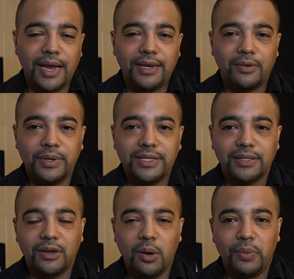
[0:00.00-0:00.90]
I did
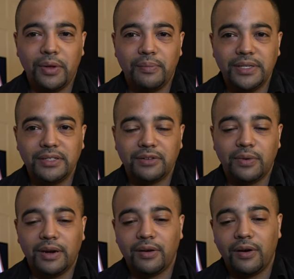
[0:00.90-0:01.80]
recently open their business
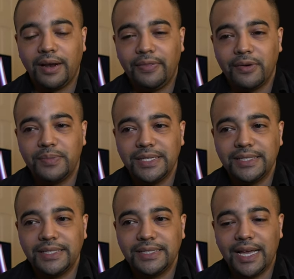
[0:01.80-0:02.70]
credit card and their
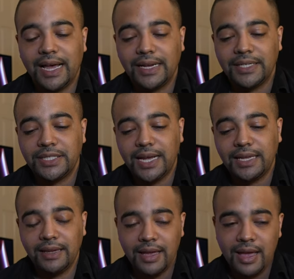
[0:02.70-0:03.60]
business uh,
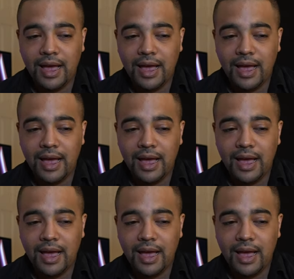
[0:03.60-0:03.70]
checking.